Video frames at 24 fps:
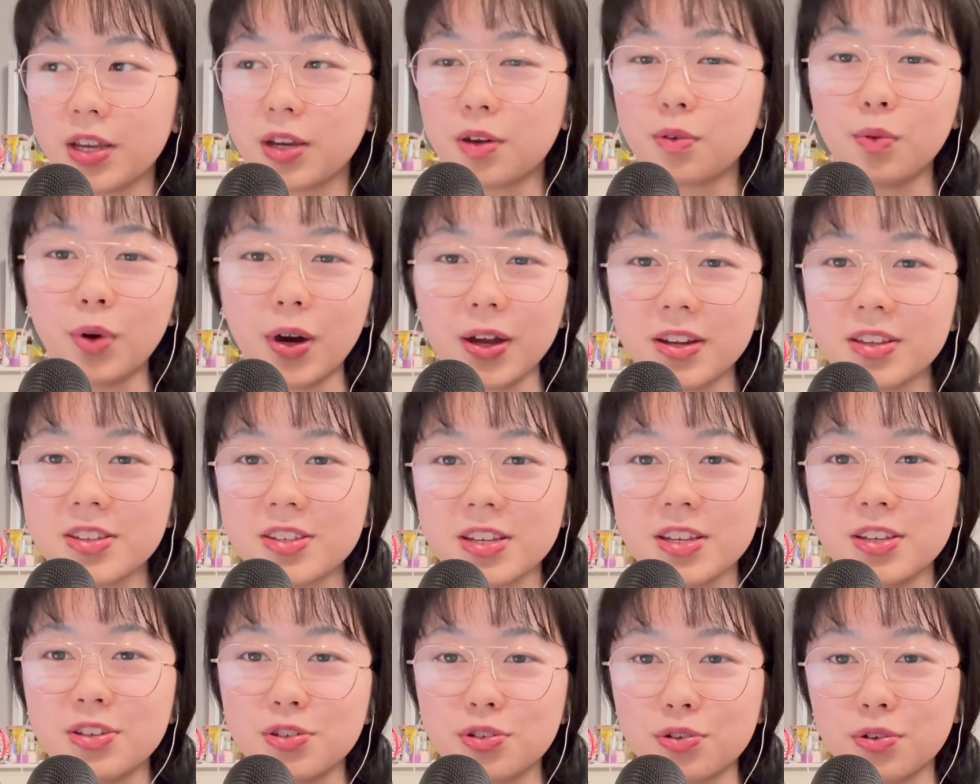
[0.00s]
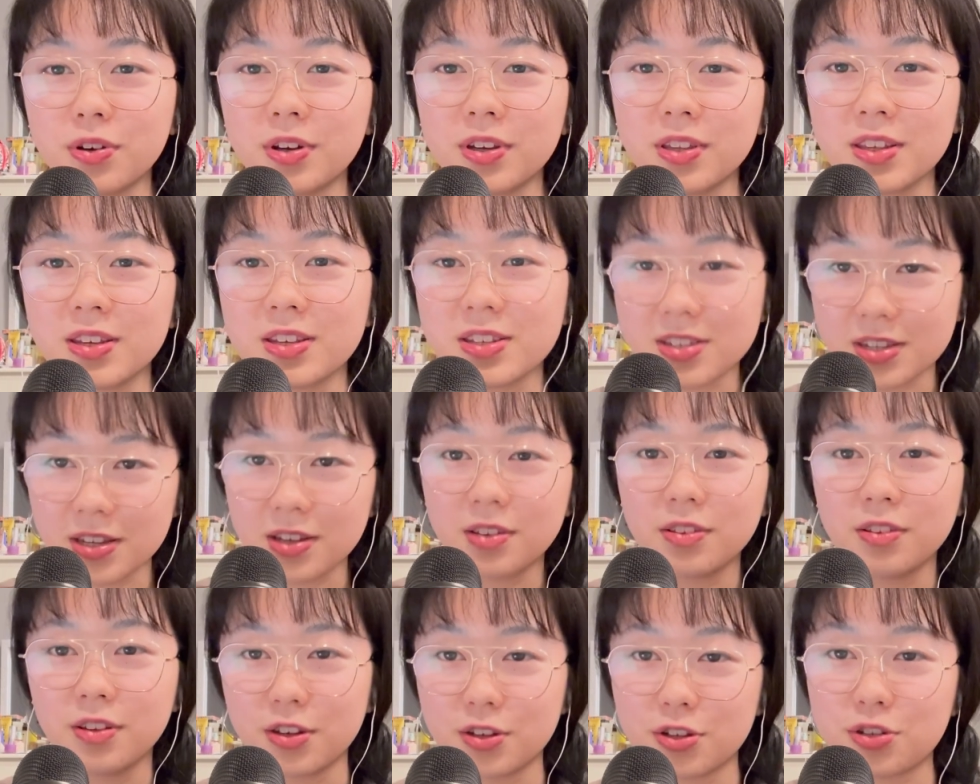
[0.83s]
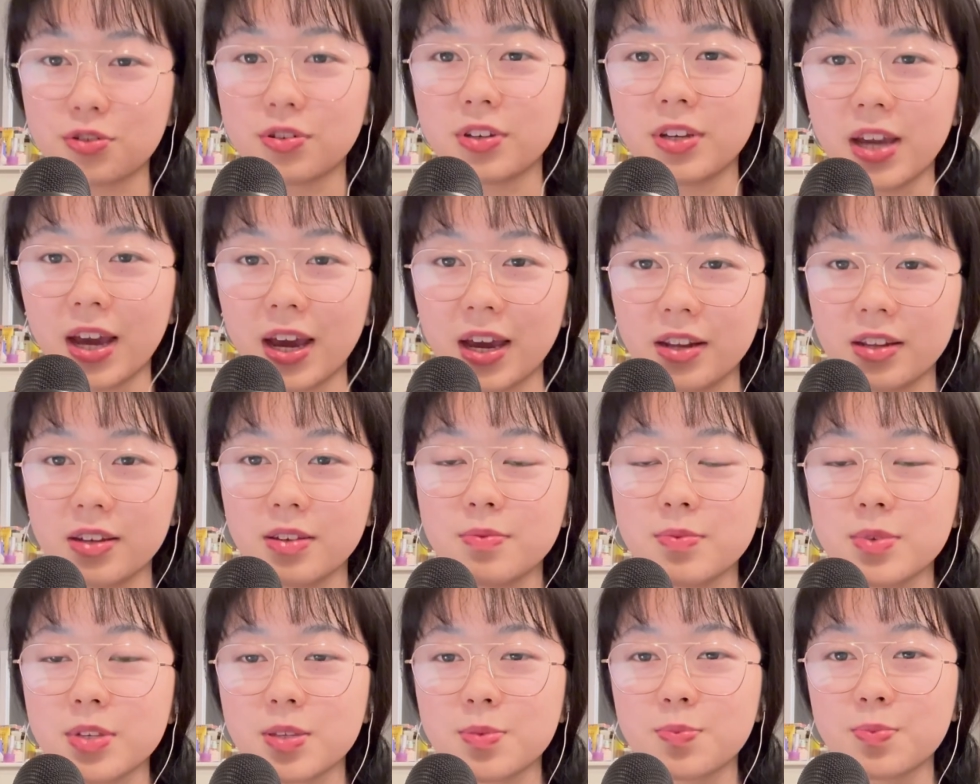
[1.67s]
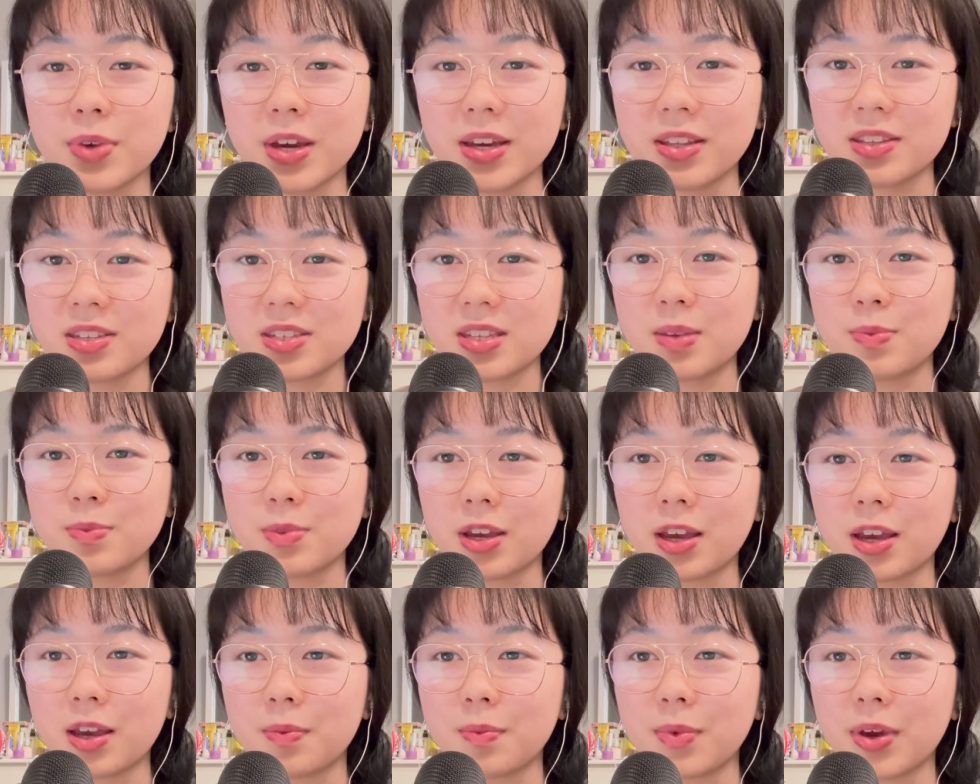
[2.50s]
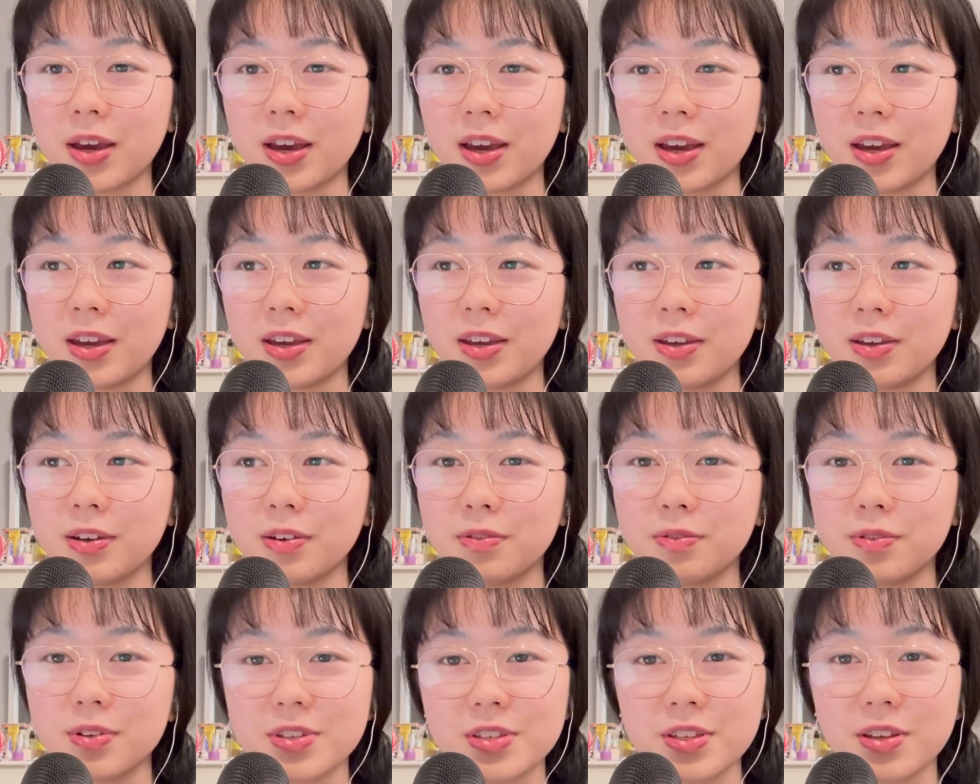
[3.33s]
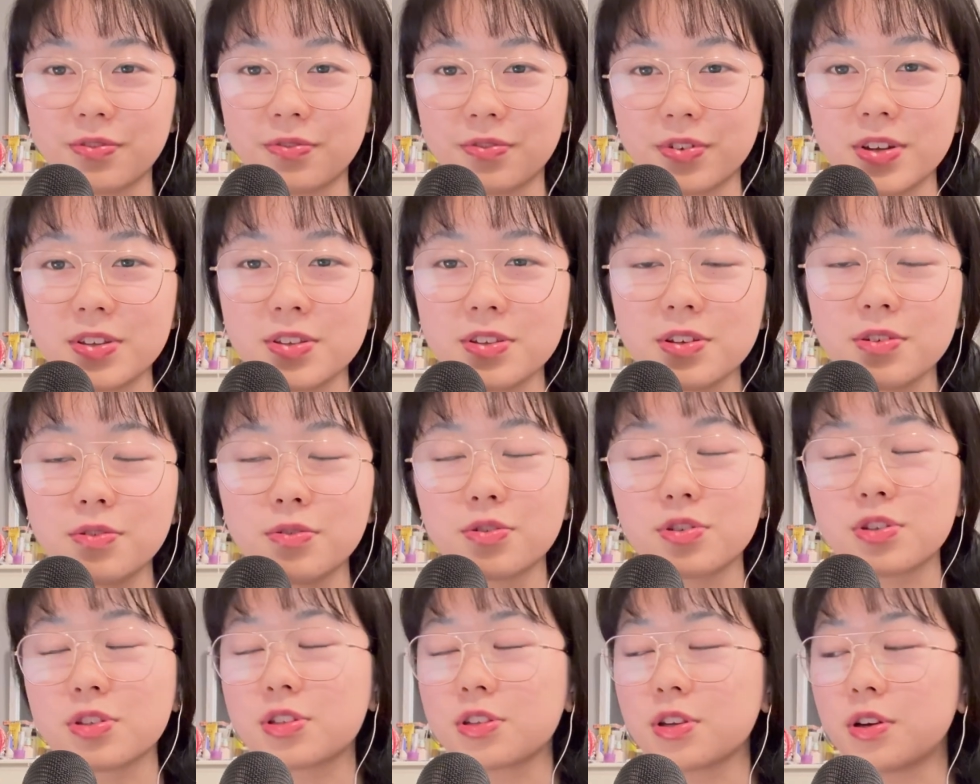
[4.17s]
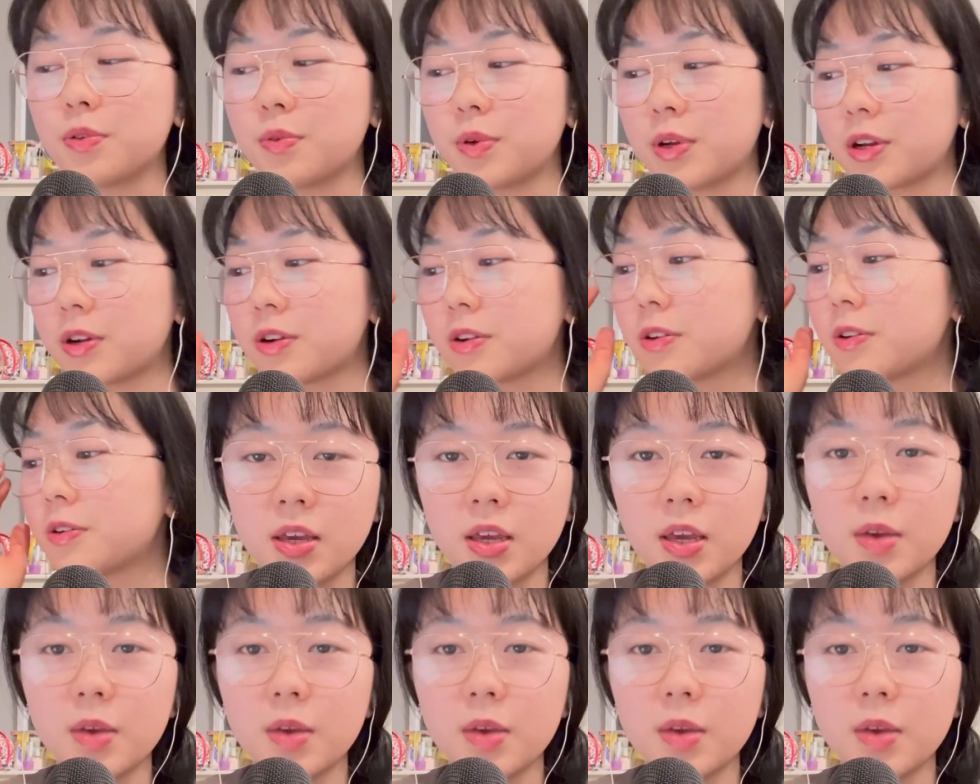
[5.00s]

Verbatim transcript: Like wanted to enjoy these luxury items, but at the same time I was afraid to, which is so weird.